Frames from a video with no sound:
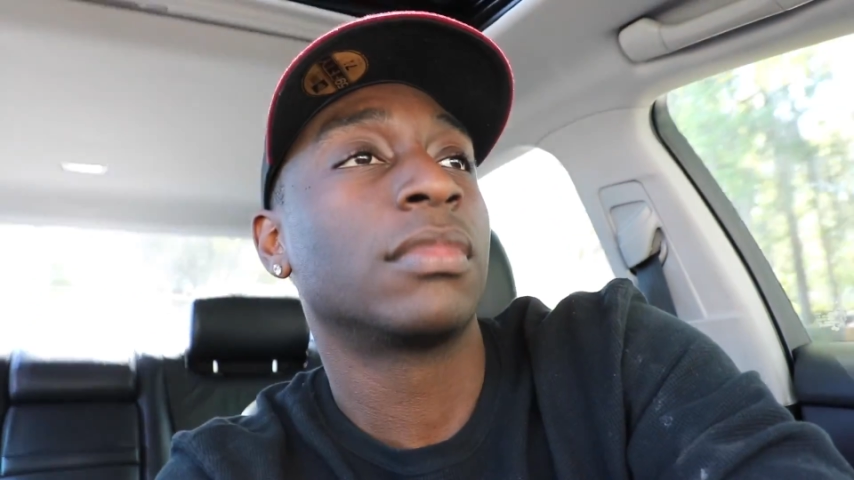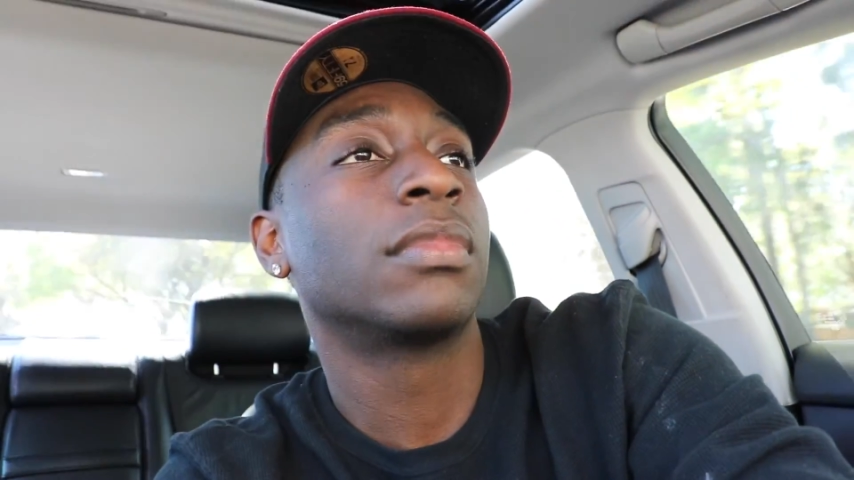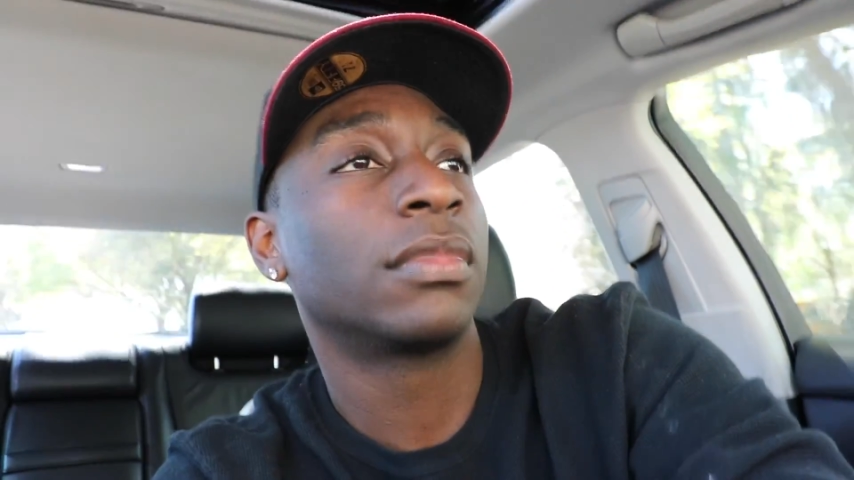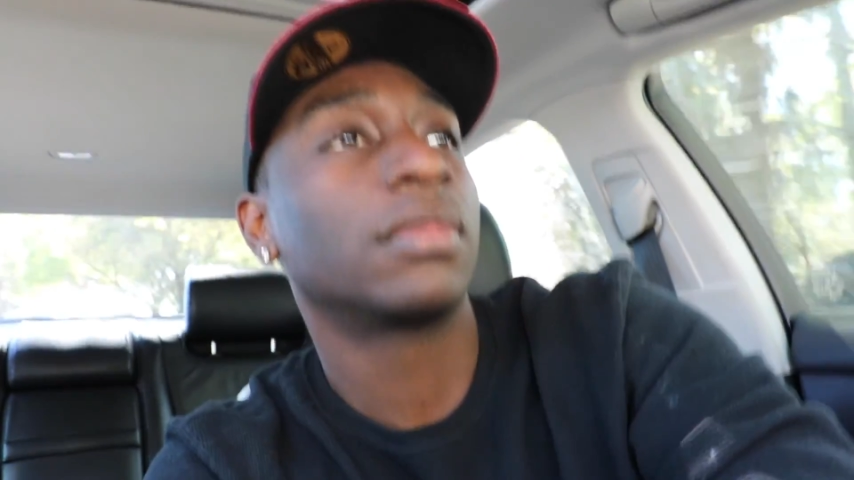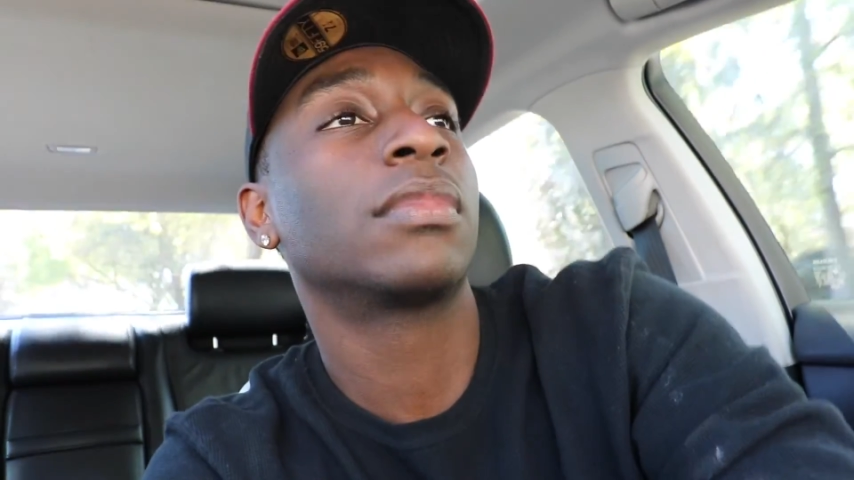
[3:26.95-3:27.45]

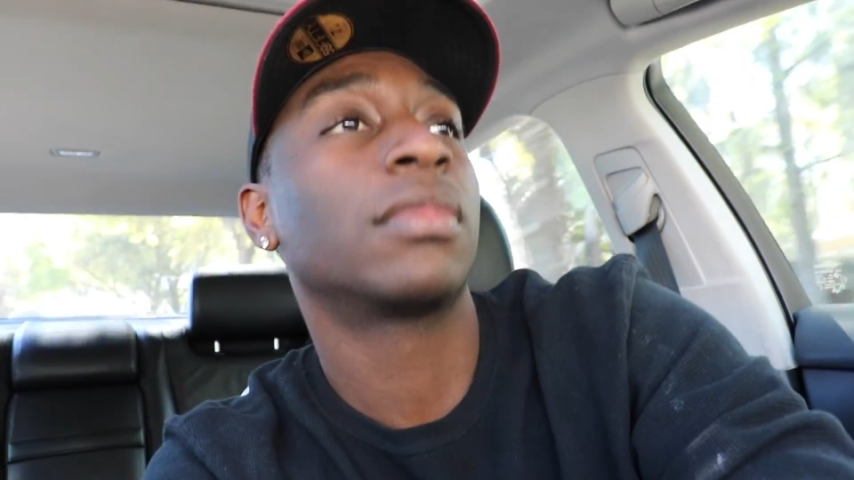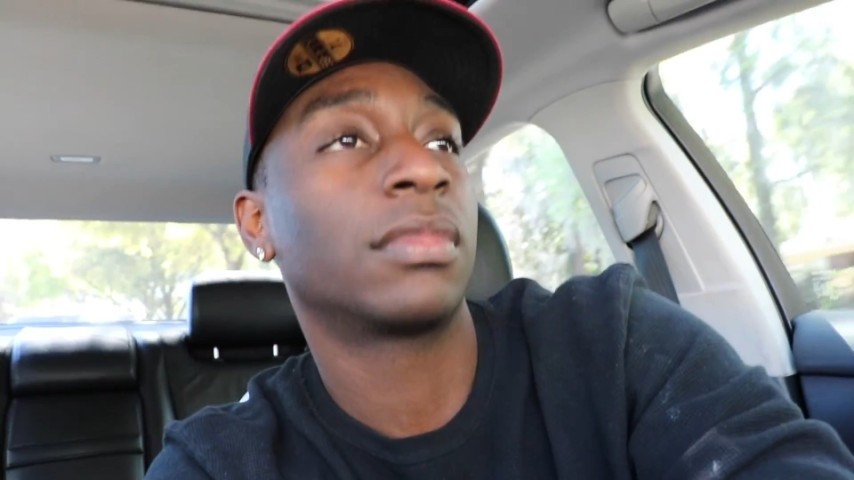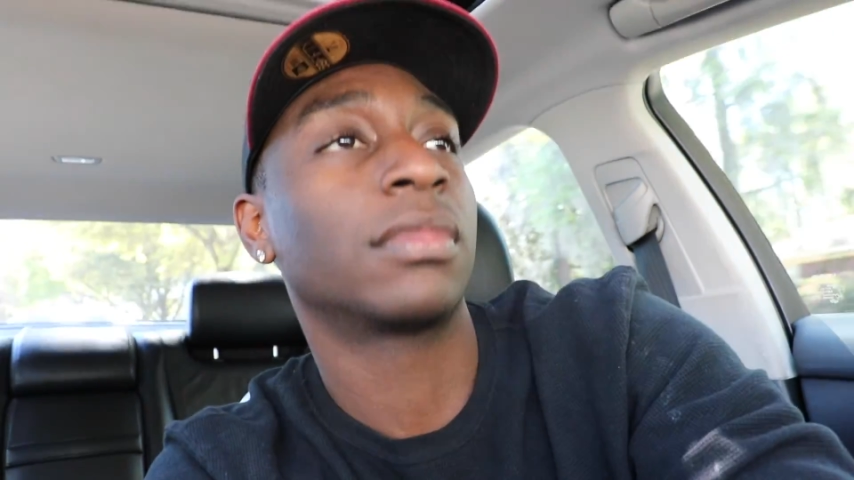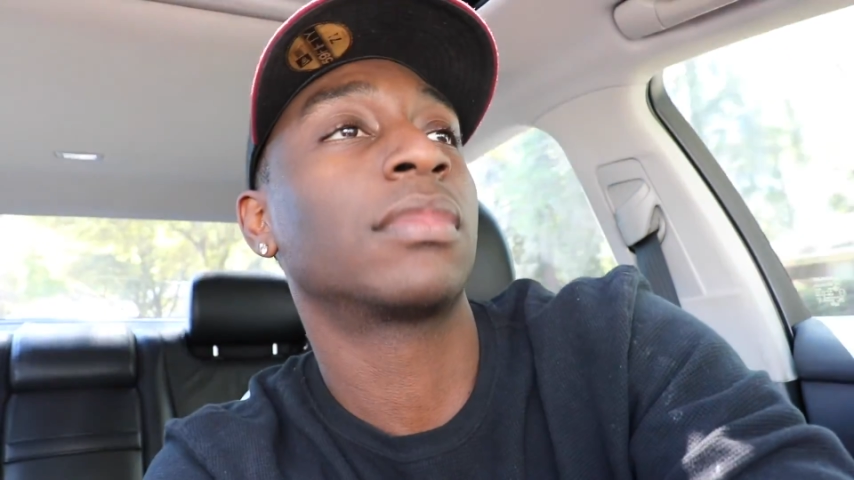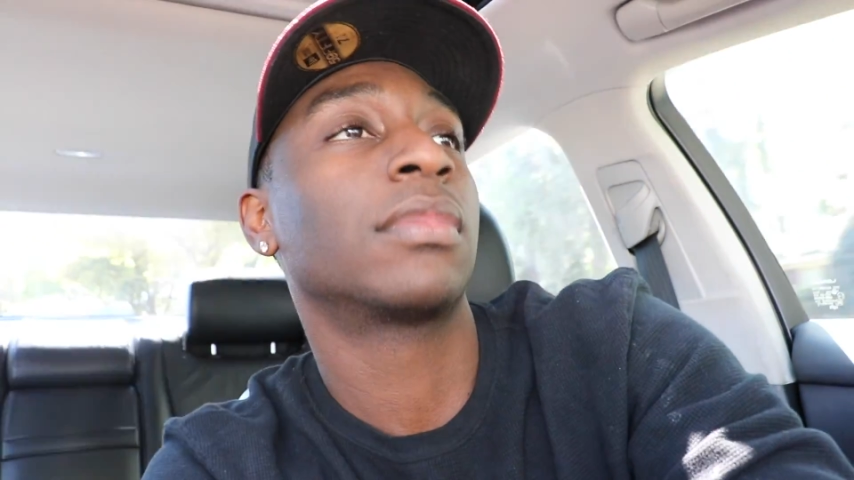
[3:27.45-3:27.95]
Yeah, this your
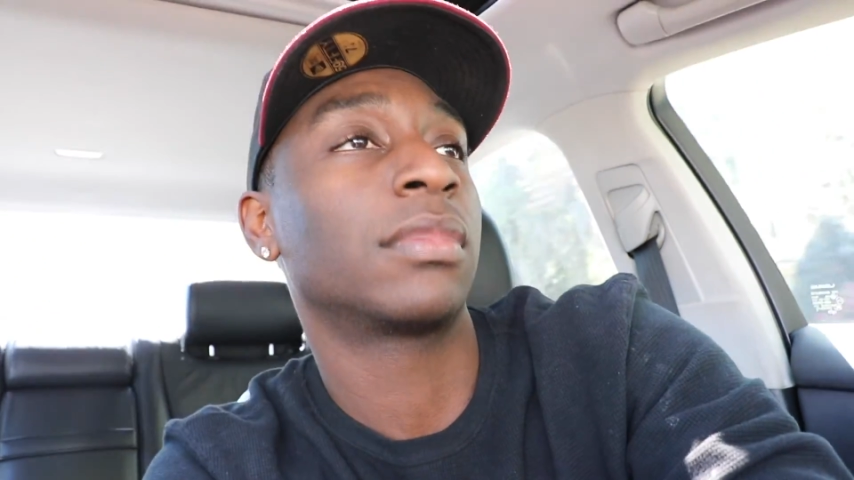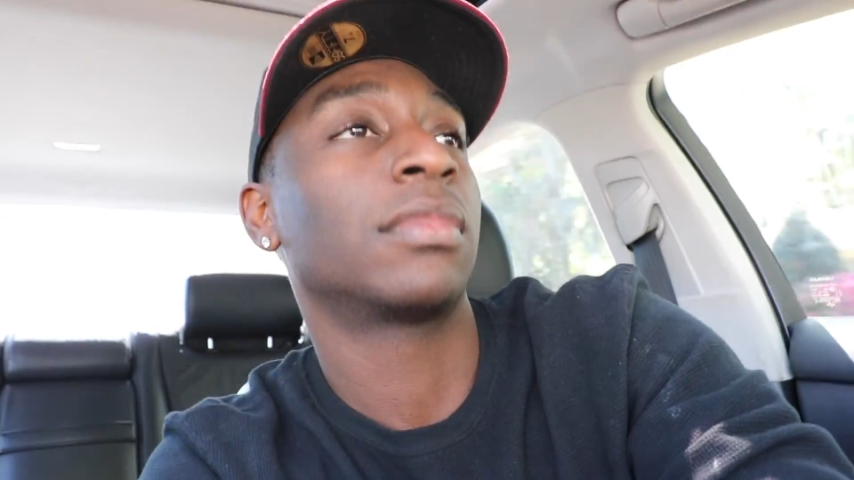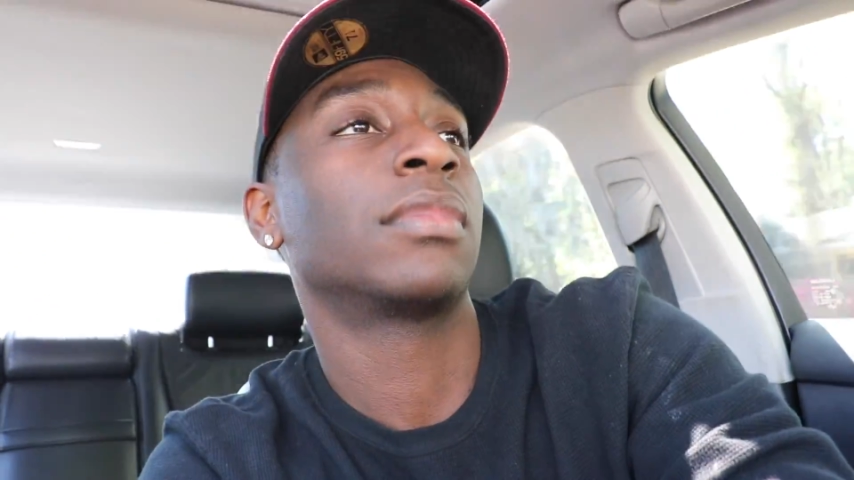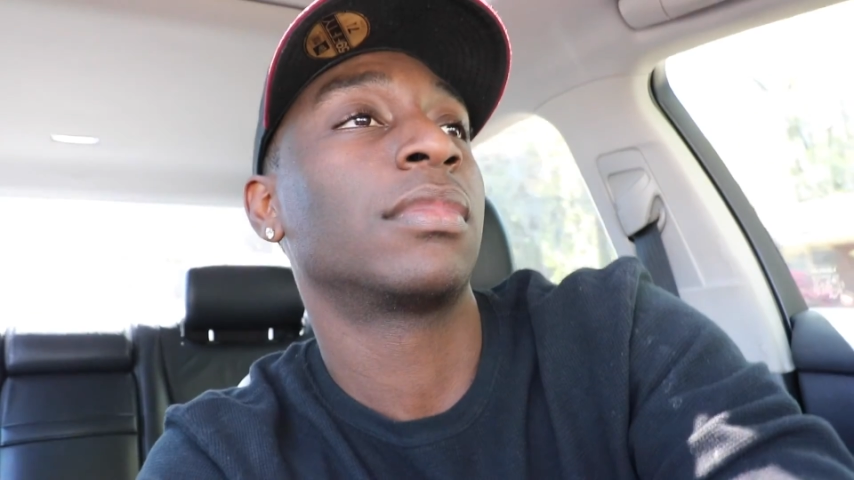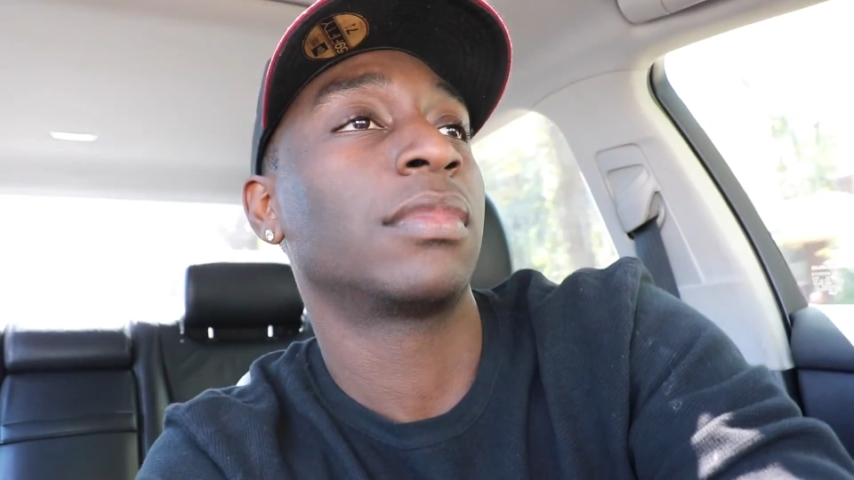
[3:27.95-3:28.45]
man, I
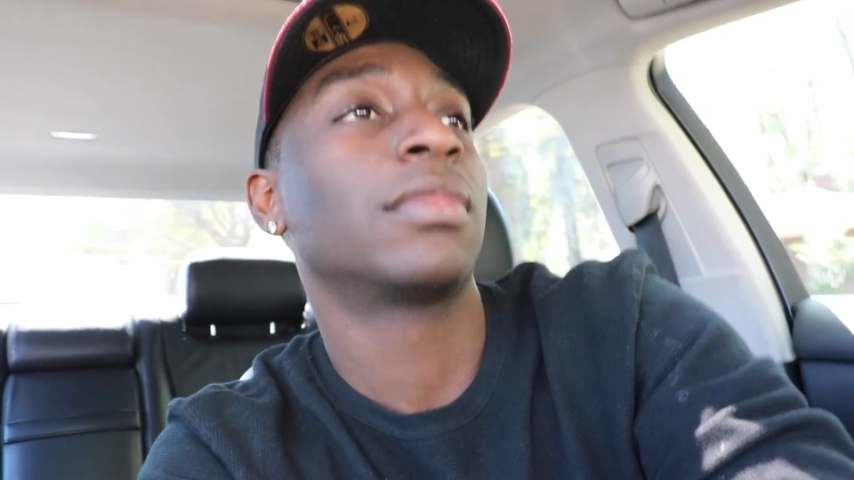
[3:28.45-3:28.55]
hate